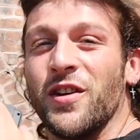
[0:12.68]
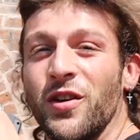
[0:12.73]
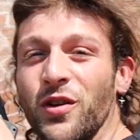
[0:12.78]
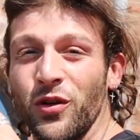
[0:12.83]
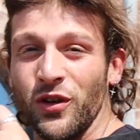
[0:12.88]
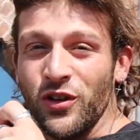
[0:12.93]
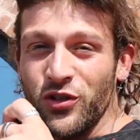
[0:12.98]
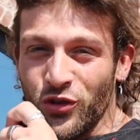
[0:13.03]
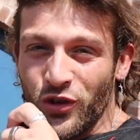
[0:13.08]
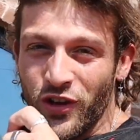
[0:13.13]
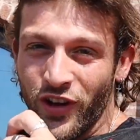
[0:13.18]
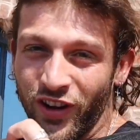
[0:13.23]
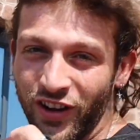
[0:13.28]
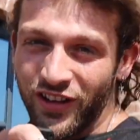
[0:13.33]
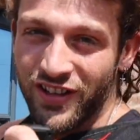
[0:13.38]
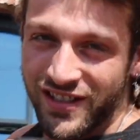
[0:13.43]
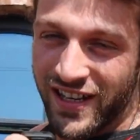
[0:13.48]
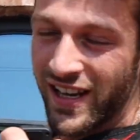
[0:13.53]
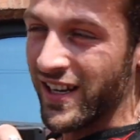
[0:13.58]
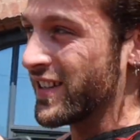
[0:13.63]
Going to show you
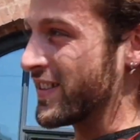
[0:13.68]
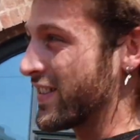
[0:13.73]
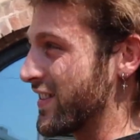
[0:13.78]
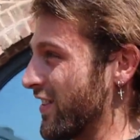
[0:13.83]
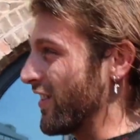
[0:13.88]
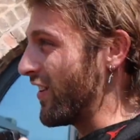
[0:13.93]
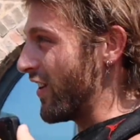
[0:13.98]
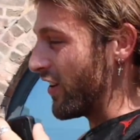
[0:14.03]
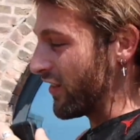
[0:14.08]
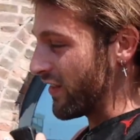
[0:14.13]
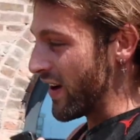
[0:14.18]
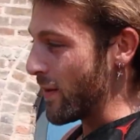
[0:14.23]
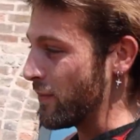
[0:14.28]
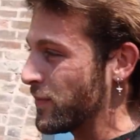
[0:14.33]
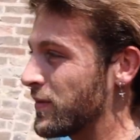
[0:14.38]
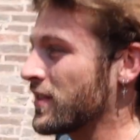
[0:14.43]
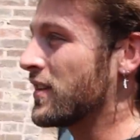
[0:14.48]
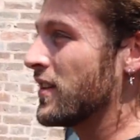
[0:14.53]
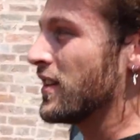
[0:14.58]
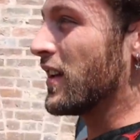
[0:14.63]
all sets, all
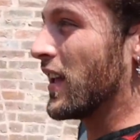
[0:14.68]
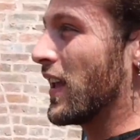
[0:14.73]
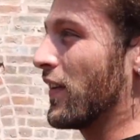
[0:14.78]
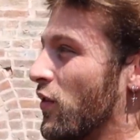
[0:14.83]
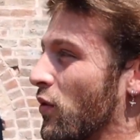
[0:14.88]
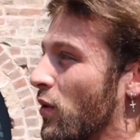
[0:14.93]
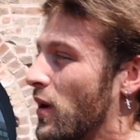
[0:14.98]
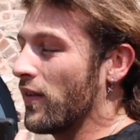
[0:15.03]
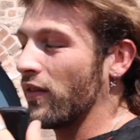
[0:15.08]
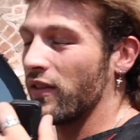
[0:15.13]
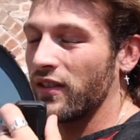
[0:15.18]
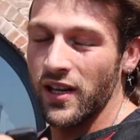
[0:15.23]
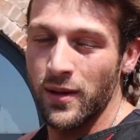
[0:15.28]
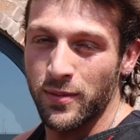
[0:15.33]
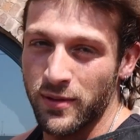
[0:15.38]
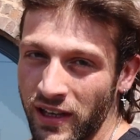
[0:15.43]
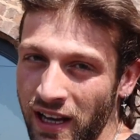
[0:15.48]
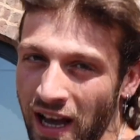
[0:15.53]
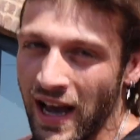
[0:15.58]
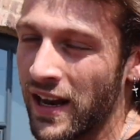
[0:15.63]
reps, give you whatever
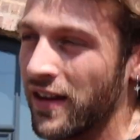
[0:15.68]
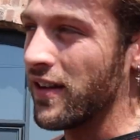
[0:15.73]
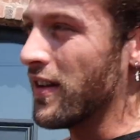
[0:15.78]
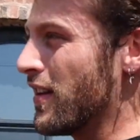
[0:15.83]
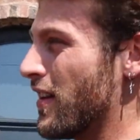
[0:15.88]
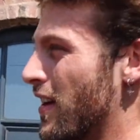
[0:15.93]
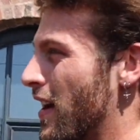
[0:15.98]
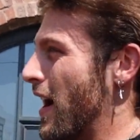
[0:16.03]
tips I can.